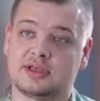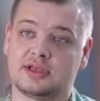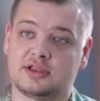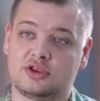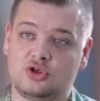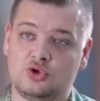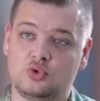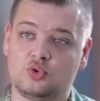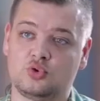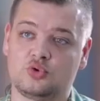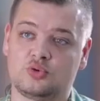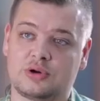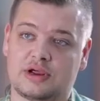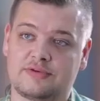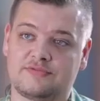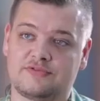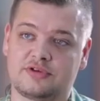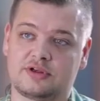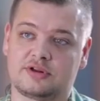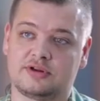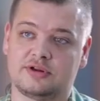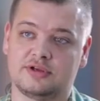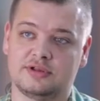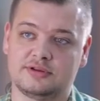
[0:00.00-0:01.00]
a new
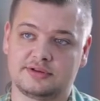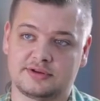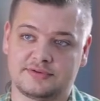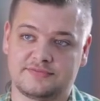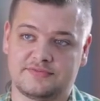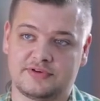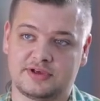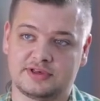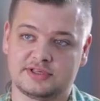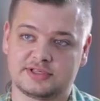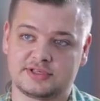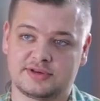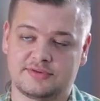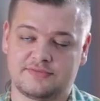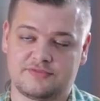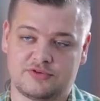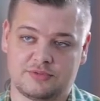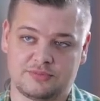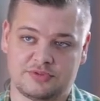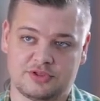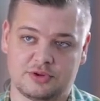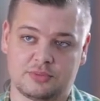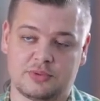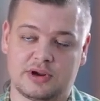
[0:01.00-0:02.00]
graphical interface
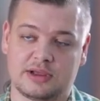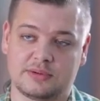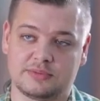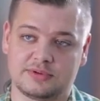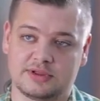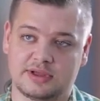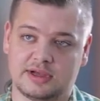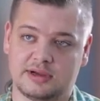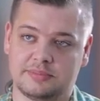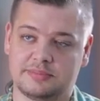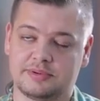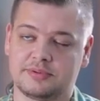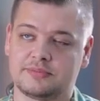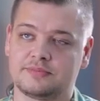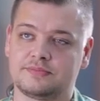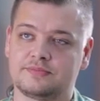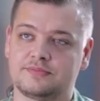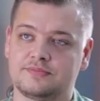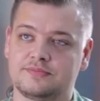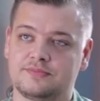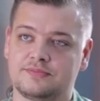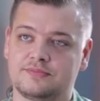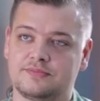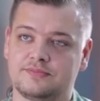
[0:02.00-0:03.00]
from the ground up.
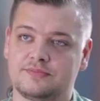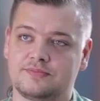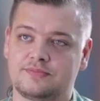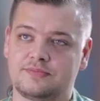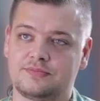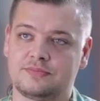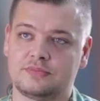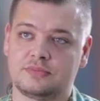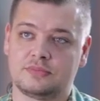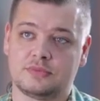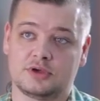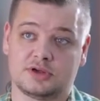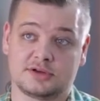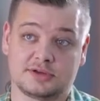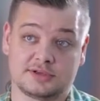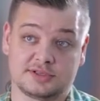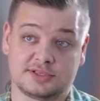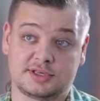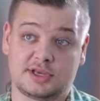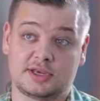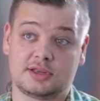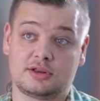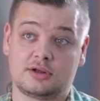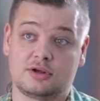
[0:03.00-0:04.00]
Our
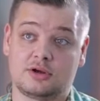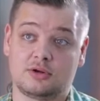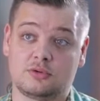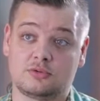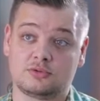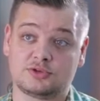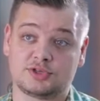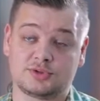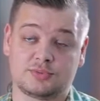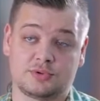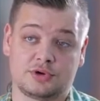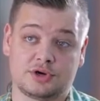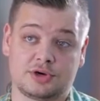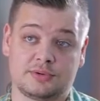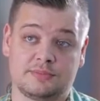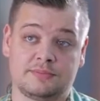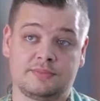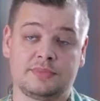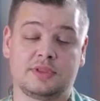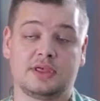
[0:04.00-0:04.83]
design goals were